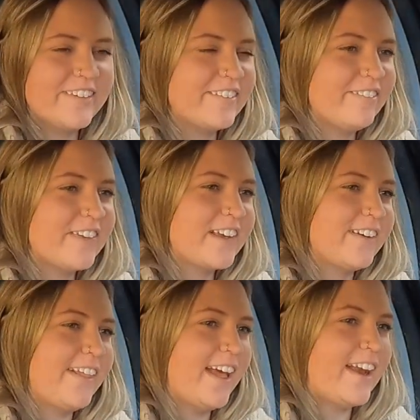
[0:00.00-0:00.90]

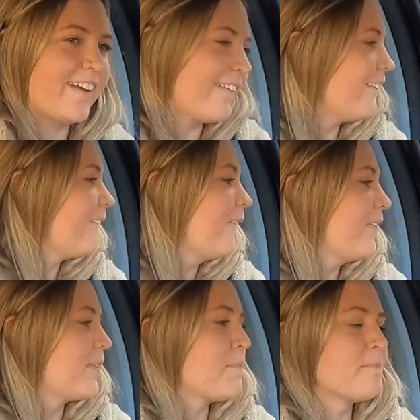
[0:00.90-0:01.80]

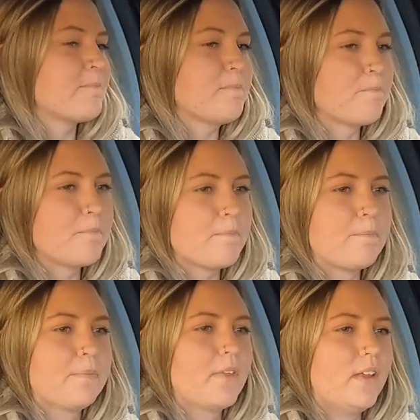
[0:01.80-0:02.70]

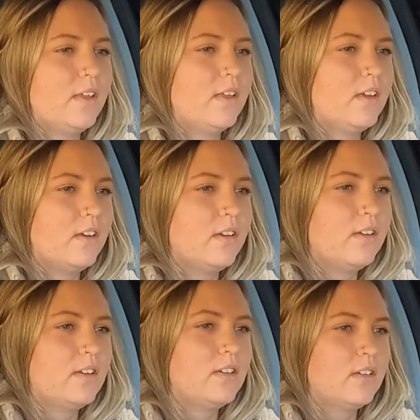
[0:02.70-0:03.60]

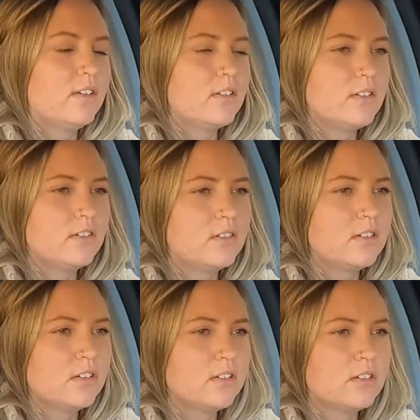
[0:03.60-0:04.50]

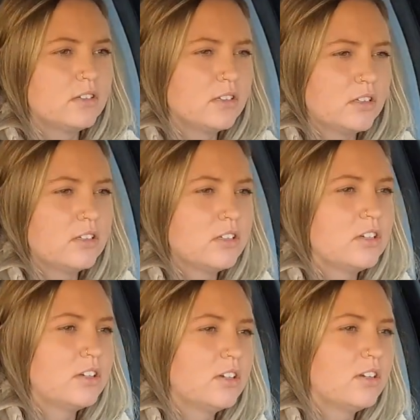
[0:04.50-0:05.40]

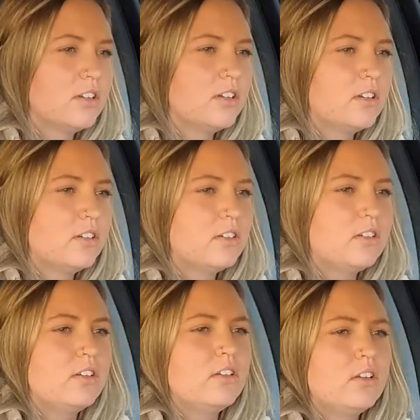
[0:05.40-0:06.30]

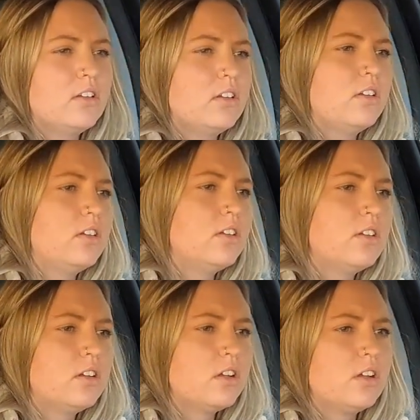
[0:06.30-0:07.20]

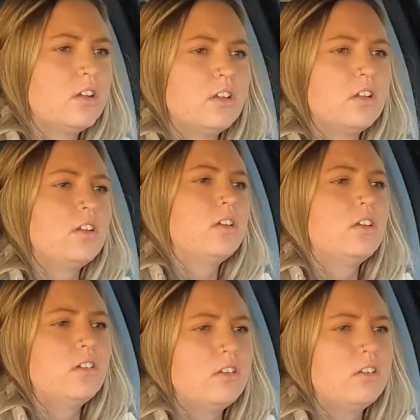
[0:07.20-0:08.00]
(not speaking)